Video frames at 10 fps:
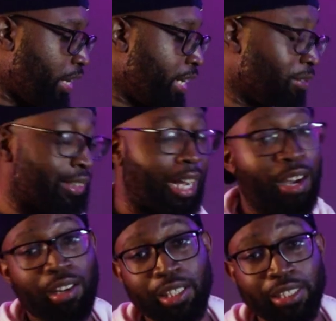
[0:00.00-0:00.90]
And it was
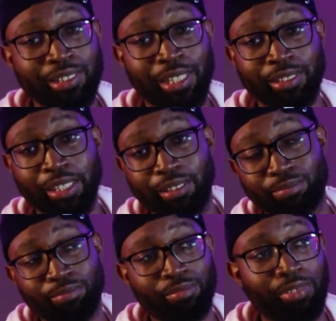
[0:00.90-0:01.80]
all less, I think,
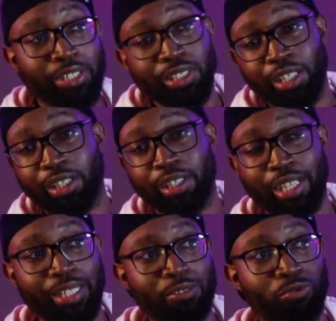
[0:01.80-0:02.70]
less than $100,
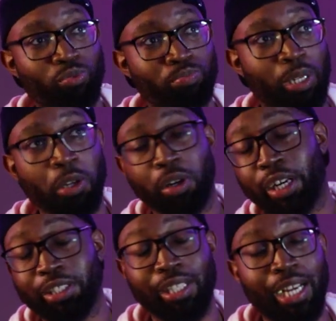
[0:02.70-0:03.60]
like below
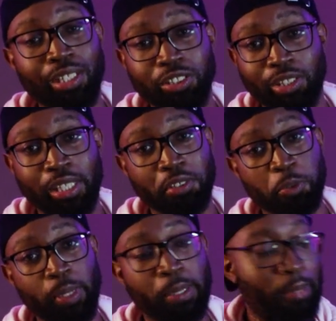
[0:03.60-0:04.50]
$100. So I didn't really
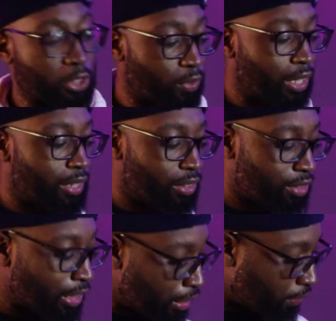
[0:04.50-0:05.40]
spend much for all this
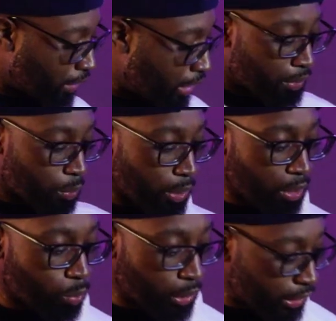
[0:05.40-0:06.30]
stuff. It was
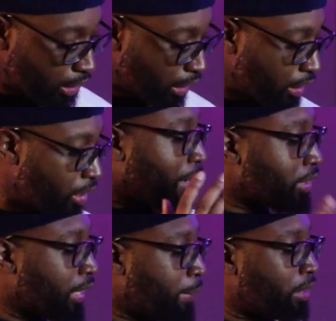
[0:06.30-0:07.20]
well worth it. I was
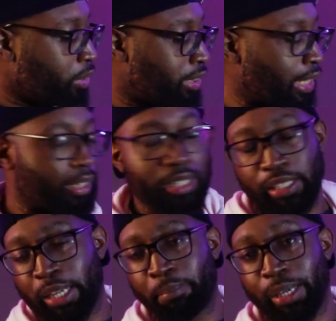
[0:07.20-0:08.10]
thinking about reselling that
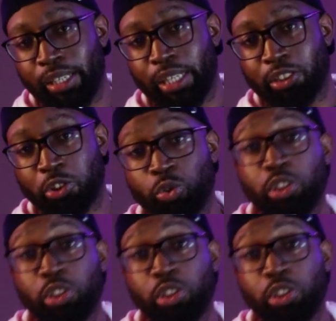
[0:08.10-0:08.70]
damn bandana too.